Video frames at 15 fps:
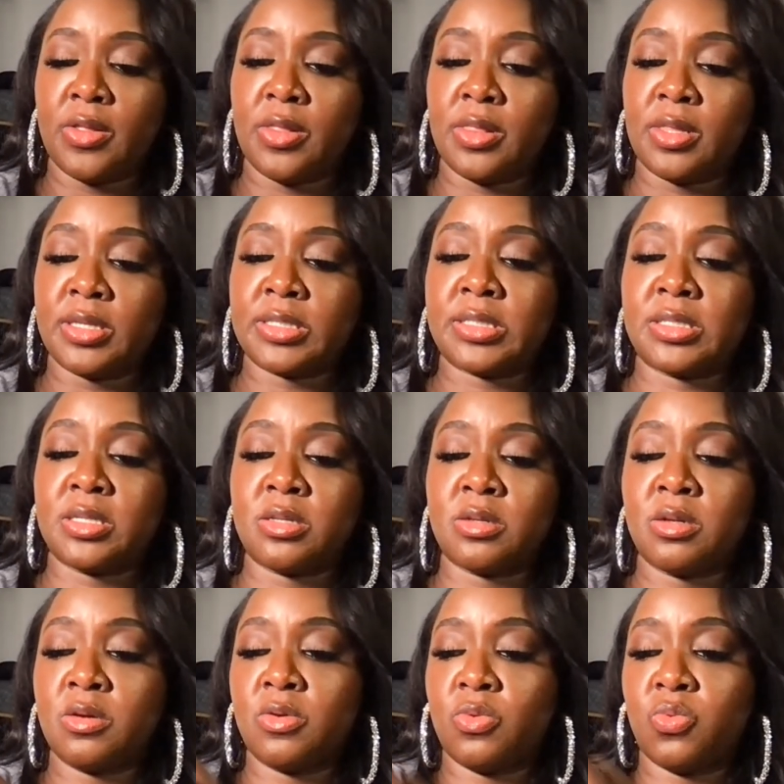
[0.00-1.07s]
Let's see
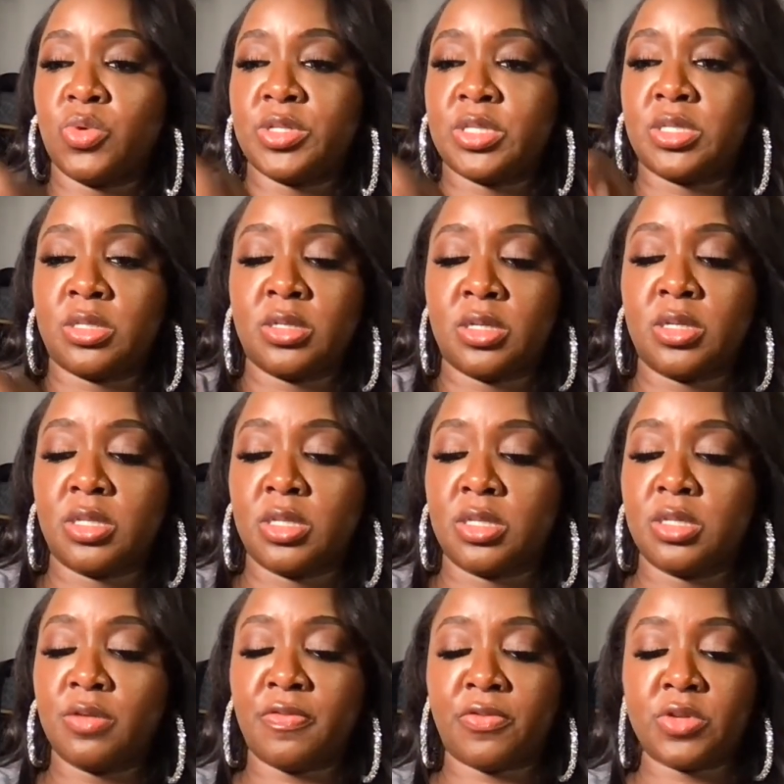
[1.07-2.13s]
what the, the
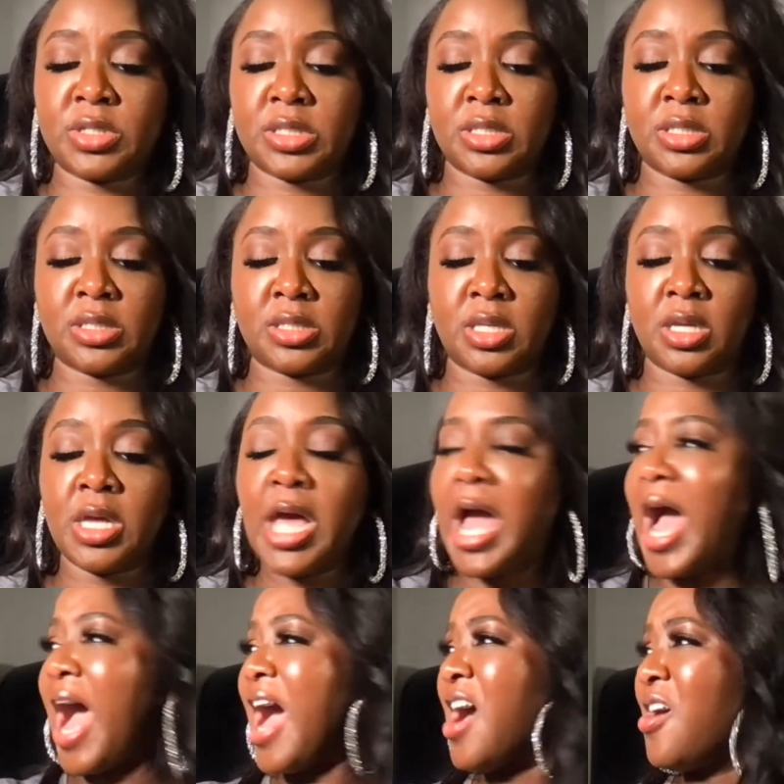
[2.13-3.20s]
difference is there.
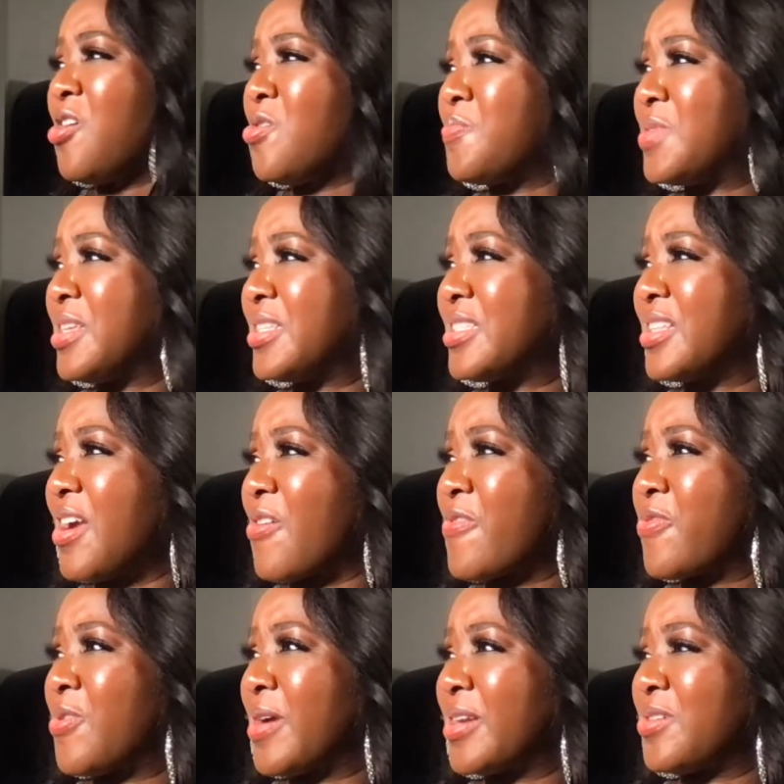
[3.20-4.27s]
I hope this
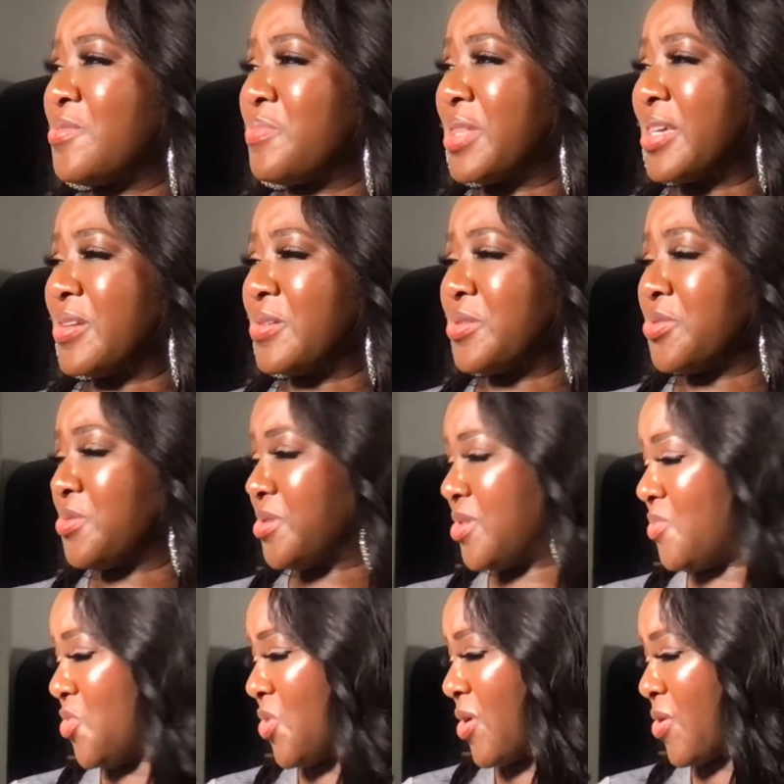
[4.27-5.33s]
earthquake don't plan on doing no
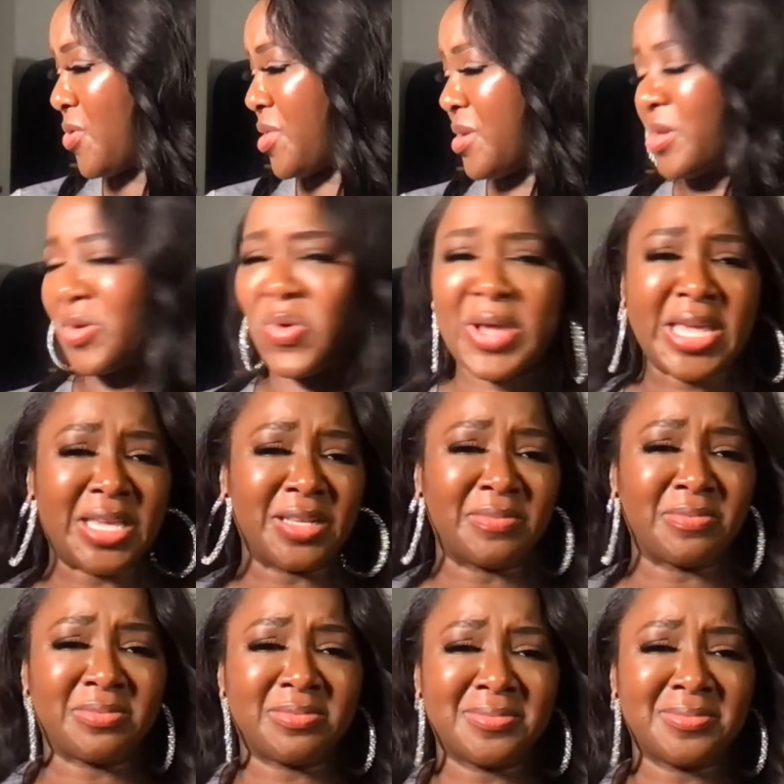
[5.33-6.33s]
more earthing and quaking.